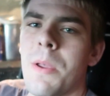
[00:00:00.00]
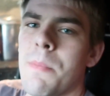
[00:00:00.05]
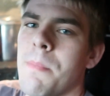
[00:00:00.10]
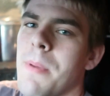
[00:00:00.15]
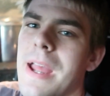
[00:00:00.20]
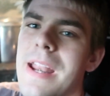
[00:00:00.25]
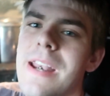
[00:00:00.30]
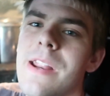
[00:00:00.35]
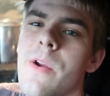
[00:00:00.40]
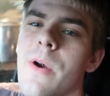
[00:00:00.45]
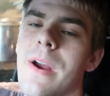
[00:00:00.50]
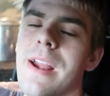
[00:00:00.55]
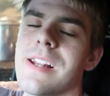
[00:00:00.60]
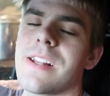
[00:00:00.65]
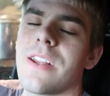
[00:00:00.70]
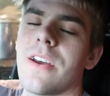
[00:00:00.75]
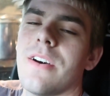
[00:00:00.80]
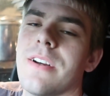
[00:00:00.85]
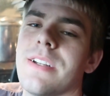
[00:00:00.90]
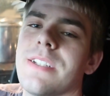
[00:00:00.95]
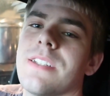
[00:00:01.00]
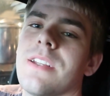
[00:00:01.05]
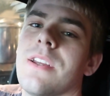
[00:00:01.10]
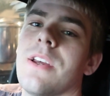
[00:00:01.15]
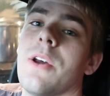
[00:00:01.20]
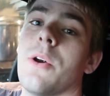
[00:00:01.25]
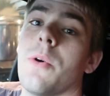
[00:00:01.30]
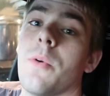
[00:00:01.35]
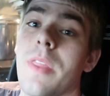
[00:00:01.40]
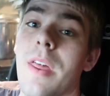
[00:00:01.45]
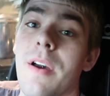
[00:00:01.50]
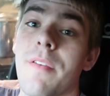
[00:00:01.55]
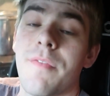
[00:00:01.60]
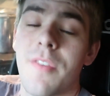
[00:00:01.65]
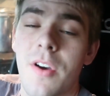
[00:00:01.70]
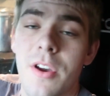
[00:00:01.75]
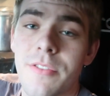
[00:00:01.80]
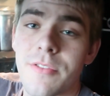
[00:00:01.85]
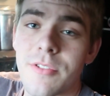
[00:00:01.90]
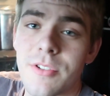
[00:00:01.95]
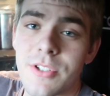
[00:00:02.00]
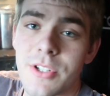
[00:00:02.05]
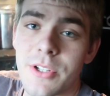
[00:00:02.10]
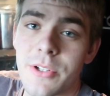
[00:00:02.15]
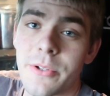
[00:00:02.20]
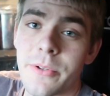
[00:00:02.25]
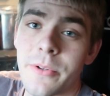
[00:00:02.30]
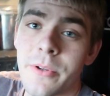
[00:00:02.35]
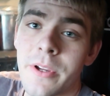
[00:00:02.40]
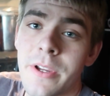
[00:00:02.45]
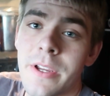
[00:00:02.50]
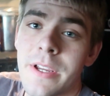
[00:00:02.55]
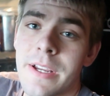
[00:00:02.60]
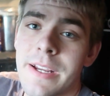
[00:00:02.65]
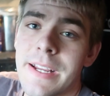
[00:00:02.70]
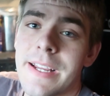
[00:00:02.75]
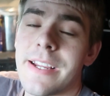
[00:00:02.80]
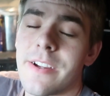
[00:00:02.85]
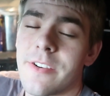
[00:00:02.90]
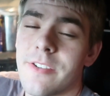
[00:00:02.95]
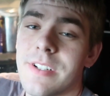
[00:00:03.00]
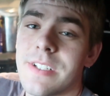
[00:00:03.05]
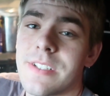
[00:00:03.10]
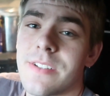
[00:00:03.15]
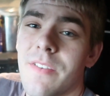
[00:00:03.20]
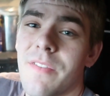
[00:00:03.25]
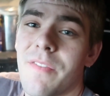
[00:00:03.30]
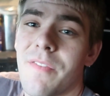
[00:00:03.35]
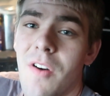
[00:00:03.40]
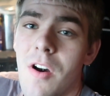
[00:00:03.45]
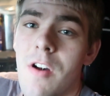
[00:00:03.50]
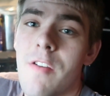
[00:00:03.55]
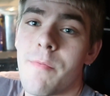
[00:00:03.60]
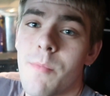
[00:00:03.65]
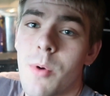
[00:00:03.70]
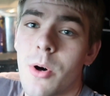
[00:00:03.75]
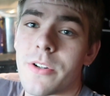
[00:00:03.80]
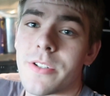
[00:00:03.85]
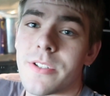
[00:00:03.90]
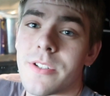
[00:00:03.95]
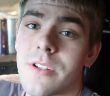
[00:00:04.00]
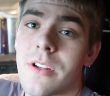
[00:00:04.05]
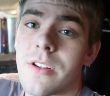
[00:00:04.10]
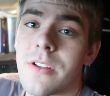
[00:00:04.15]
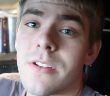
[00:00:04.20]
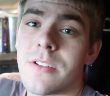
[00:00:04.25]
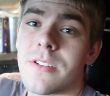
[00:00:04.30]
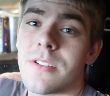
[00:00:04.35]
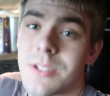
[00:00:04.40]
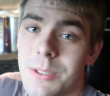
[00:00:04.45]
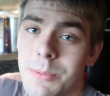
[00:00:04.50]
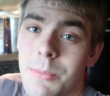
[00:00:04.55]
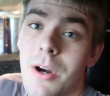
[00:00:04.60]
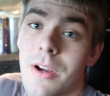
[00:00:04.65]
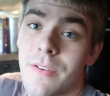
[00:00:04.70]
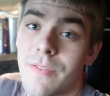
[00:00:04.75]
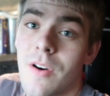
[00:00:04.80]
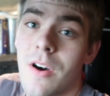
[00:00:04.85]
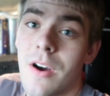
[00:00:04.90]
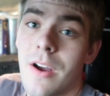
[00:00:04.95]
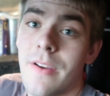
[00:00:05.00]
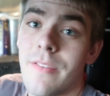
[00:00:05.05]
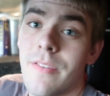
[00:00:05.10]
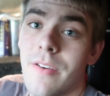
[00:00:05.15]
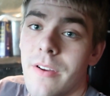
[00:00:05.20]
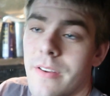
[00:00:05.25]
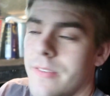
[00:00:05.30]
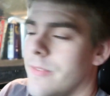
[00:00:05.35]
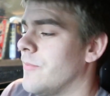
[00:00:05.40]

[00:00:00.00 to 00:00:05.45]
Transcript: But anyways guys, without further ado, here is 5 mods to my 5.